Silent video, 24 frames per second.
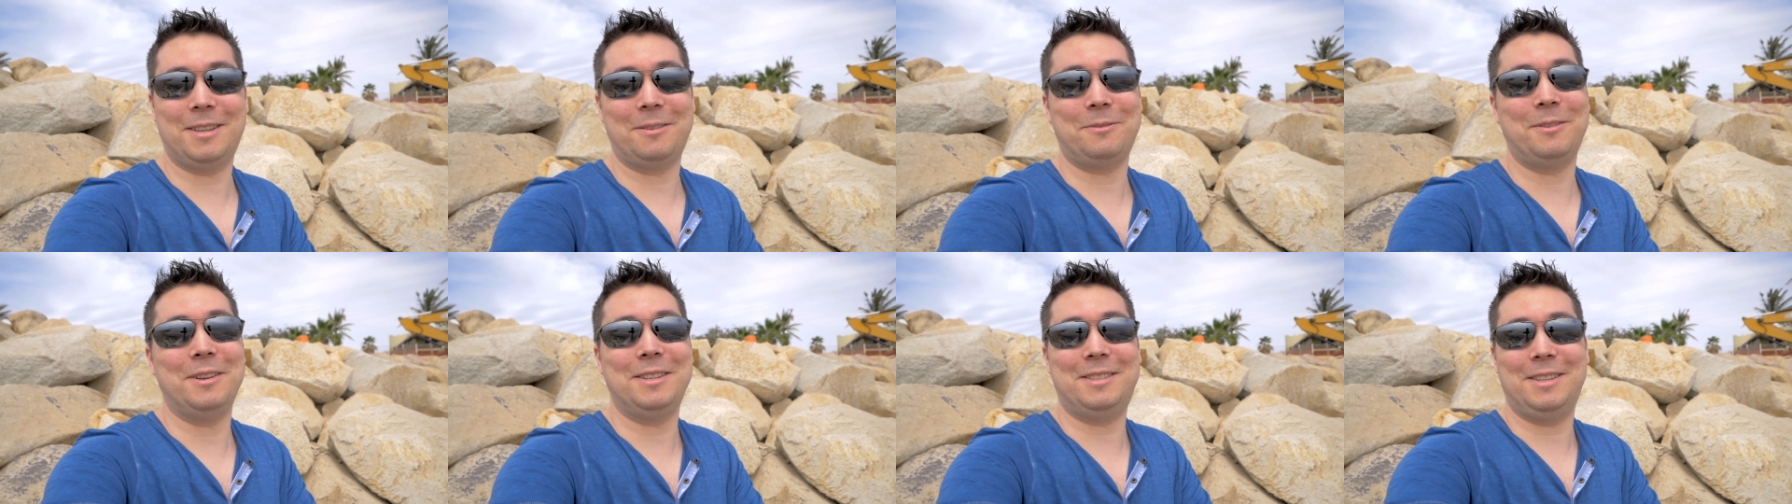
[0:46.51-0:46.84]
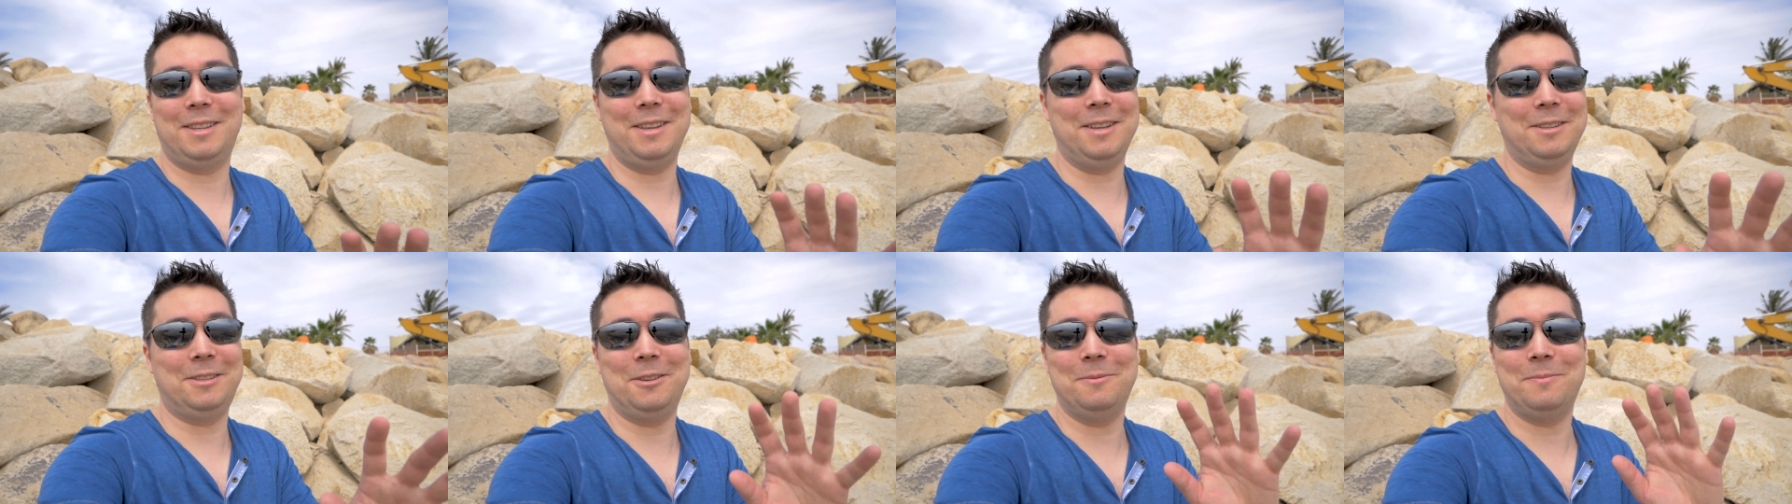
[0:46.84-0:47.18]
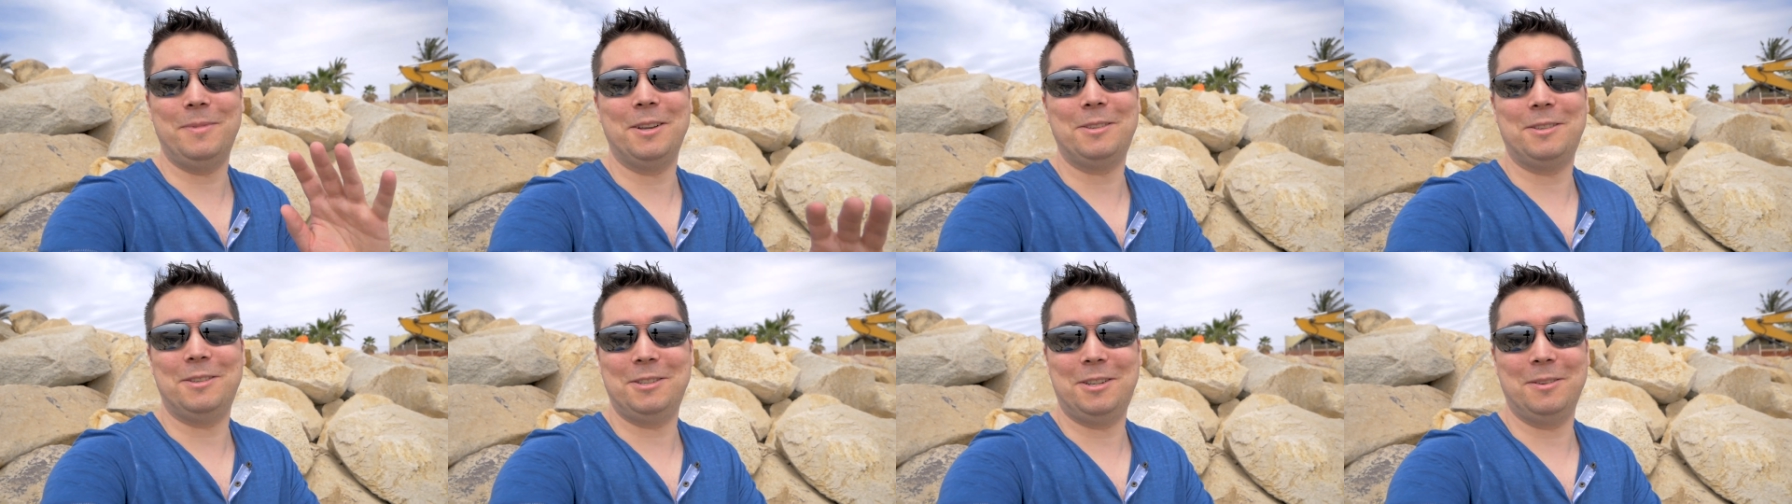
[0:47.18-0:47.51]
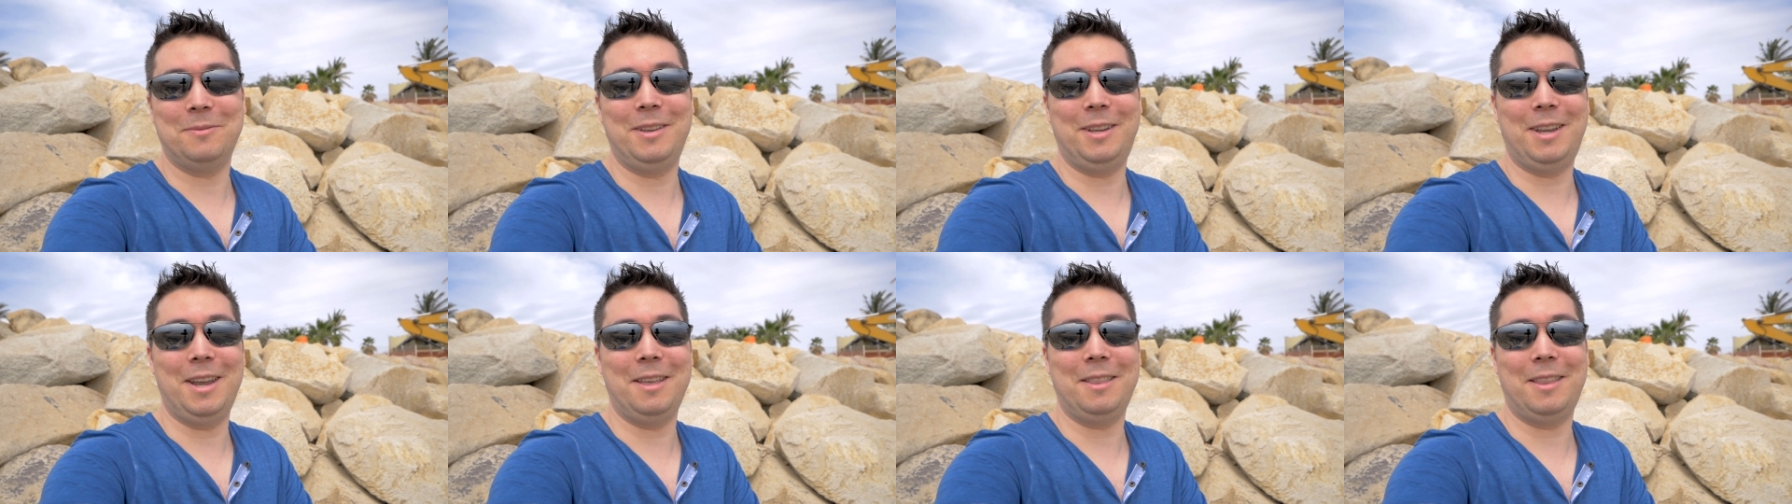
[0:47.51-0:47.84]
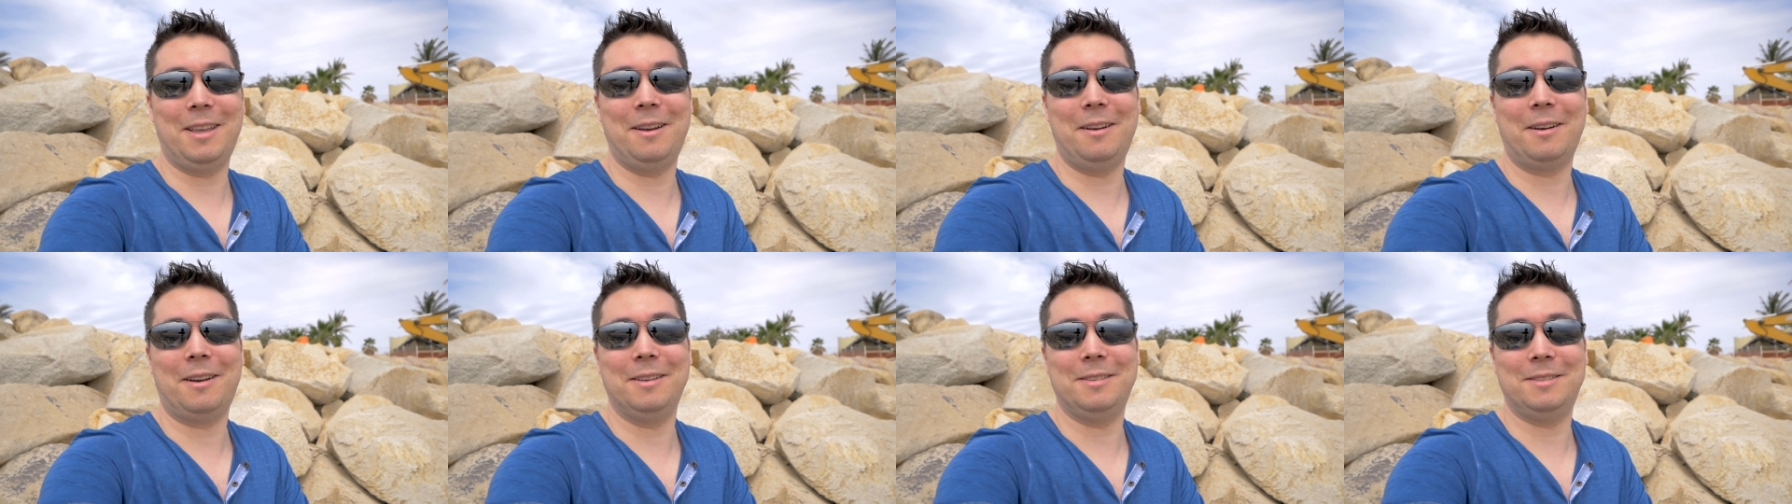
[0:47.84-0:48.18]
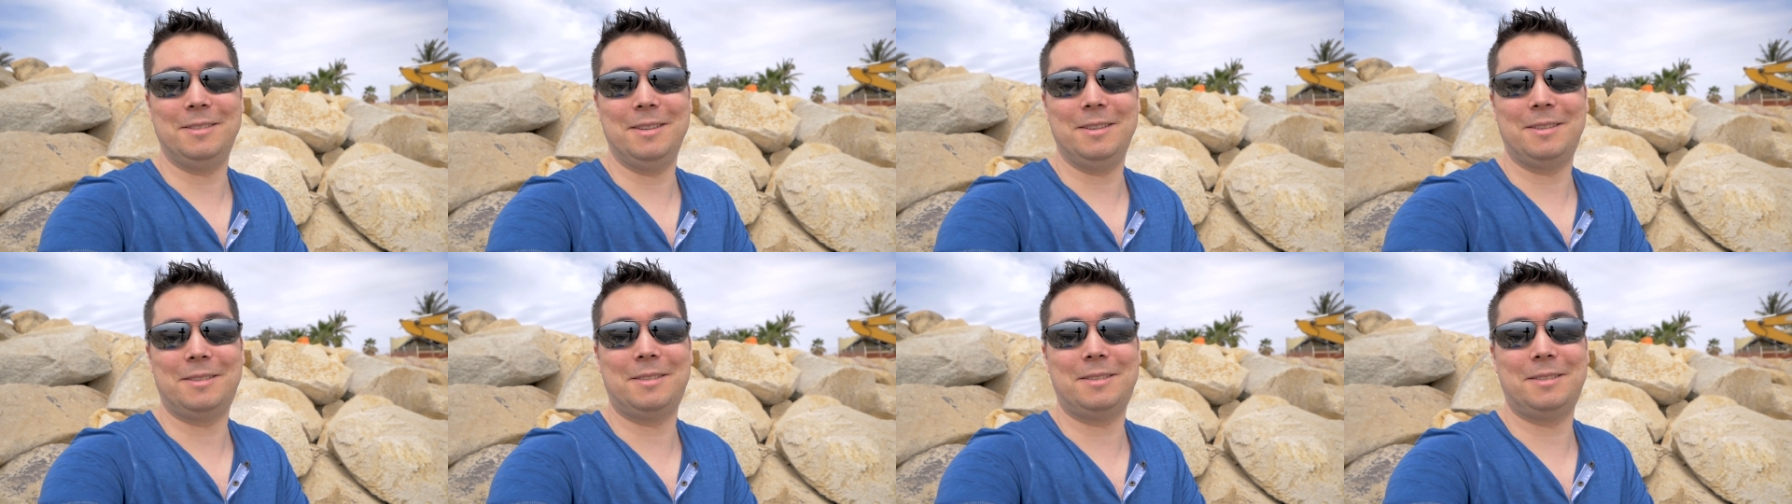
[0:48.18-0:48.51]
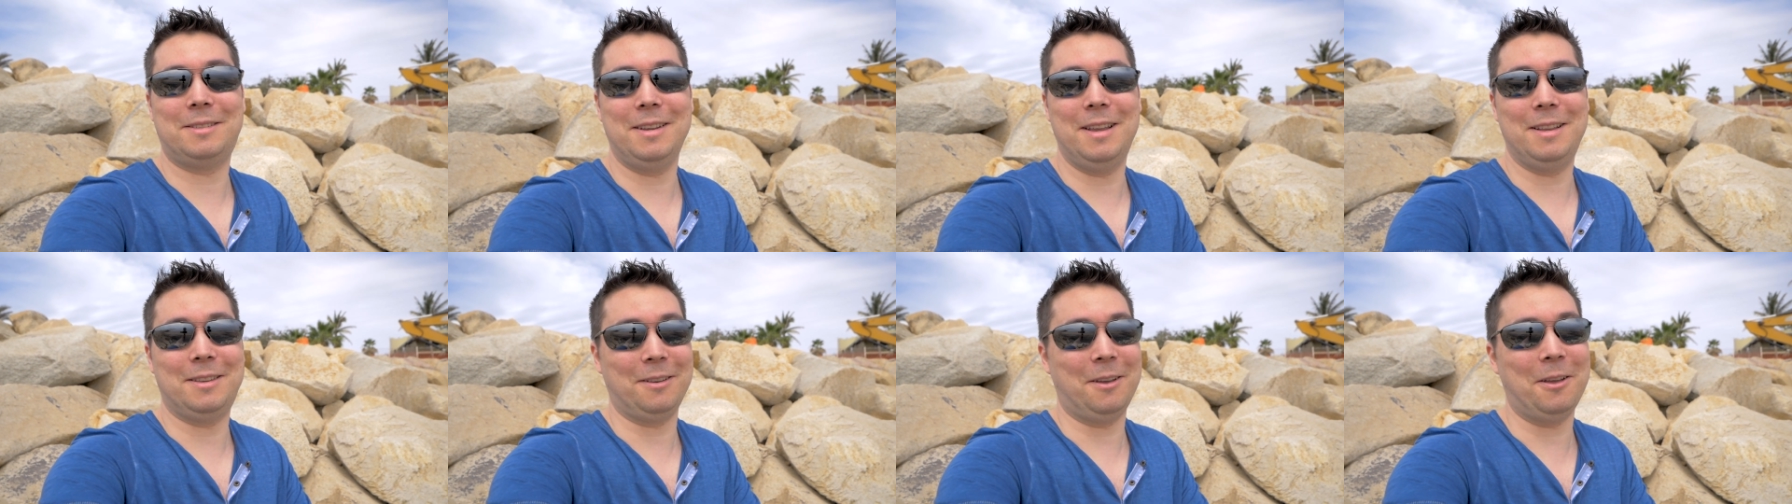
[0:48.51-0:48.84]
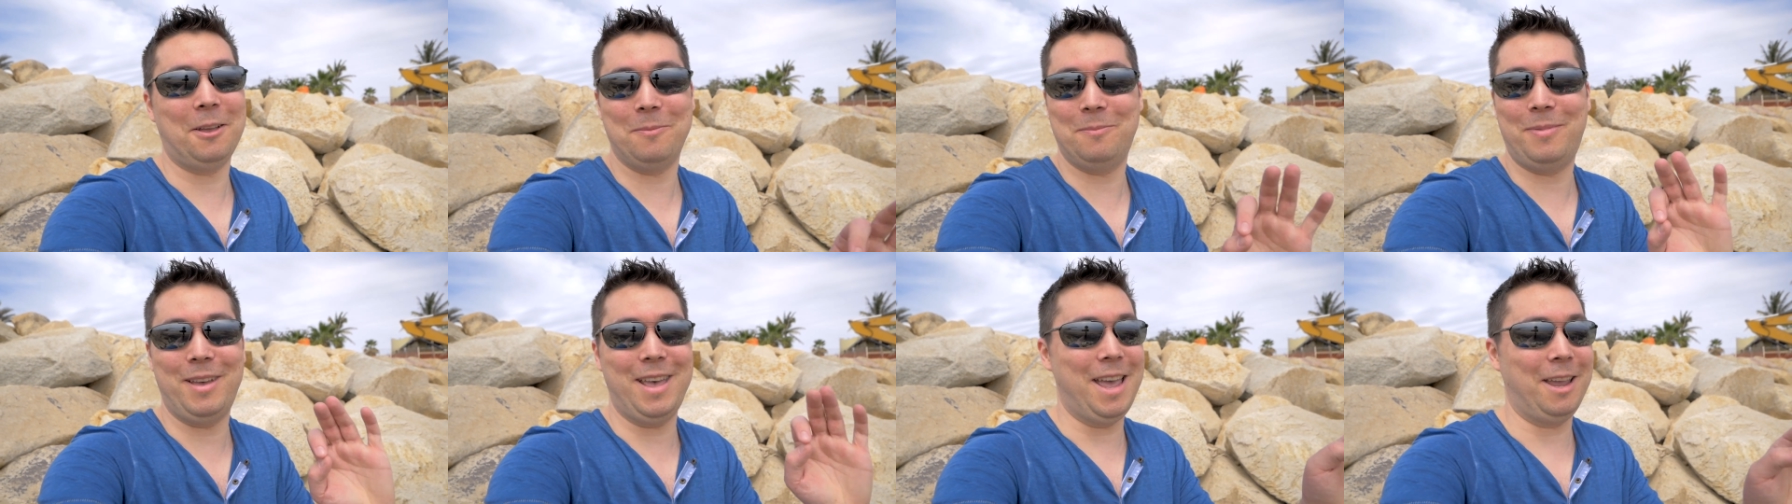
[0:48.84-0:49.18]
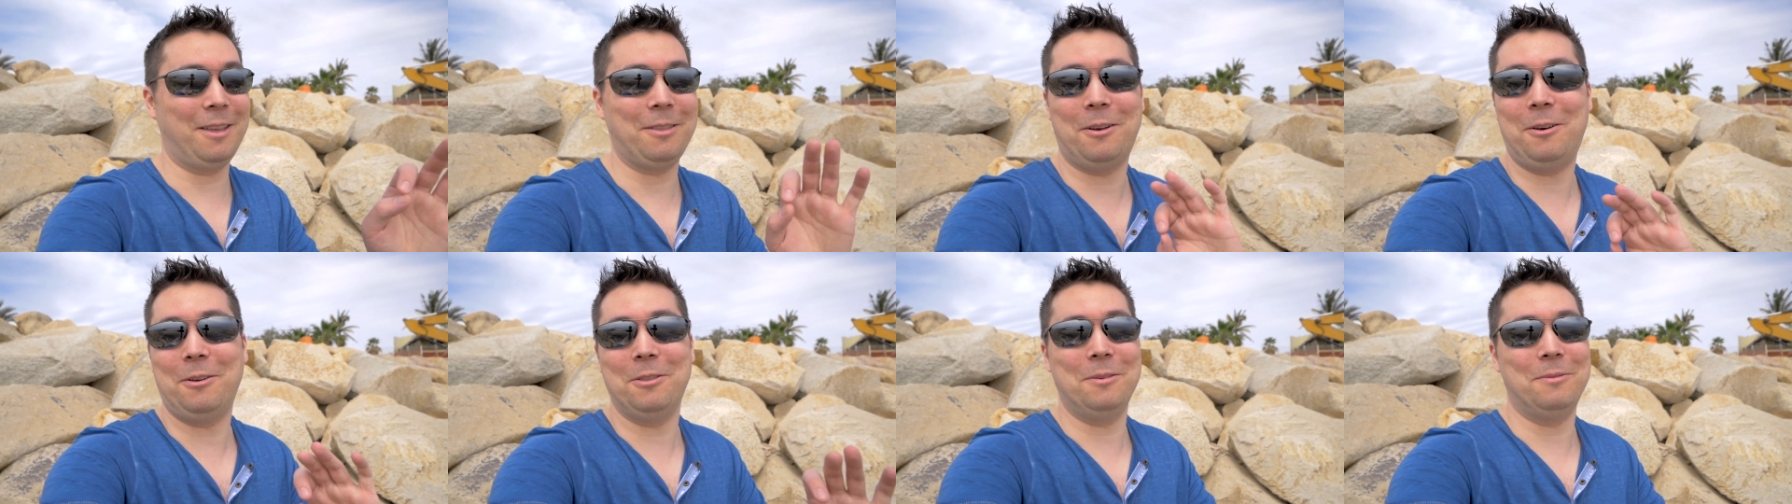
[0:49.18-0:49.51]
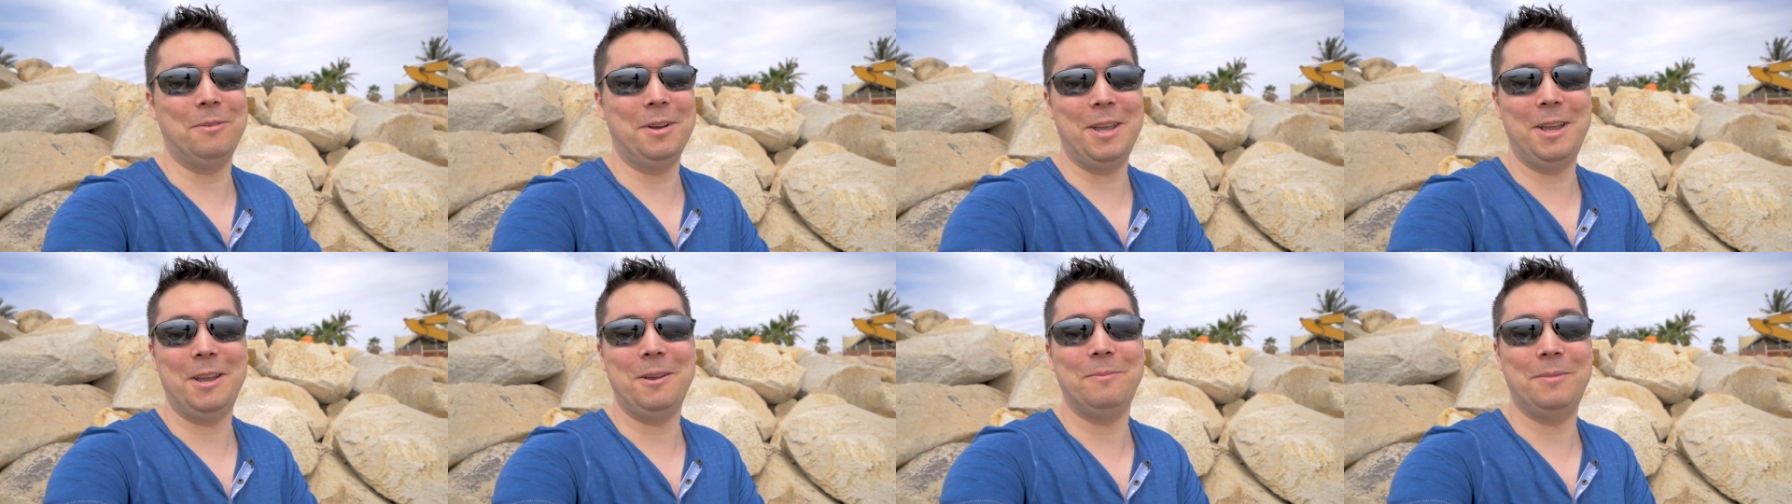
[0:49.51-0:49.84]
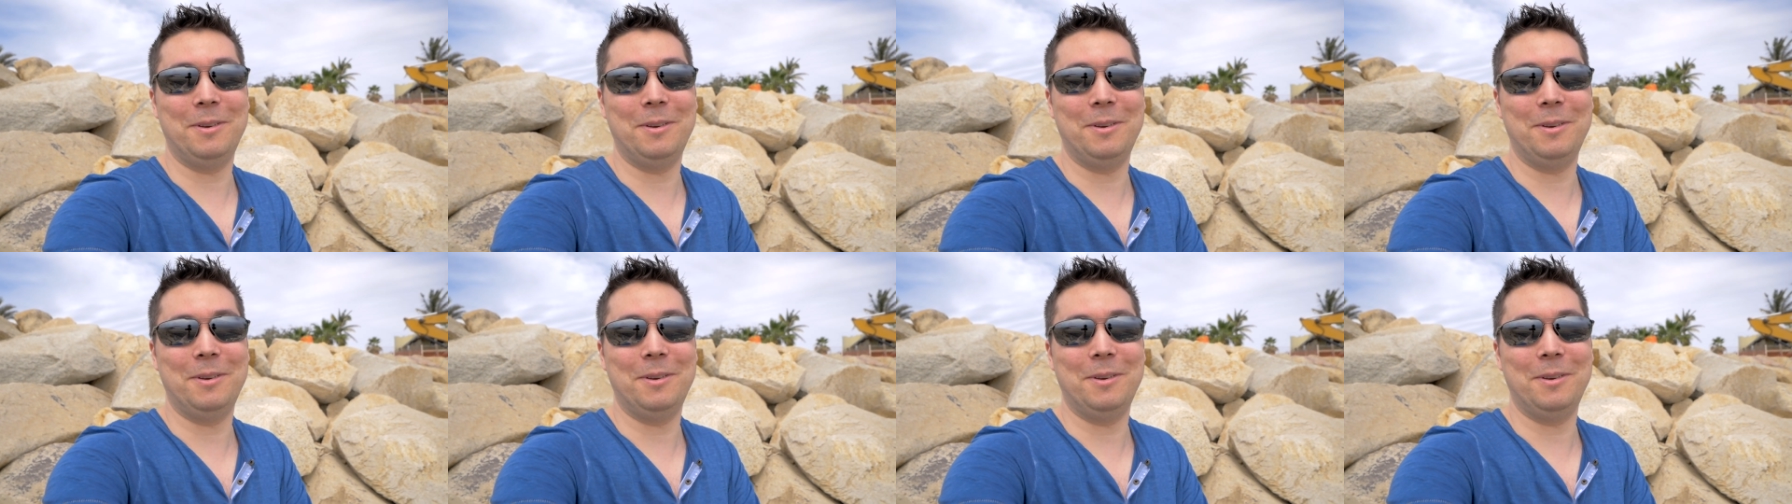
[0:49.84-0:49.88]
I don't want to tell you too much until we get there because it's, it's all bang all the way.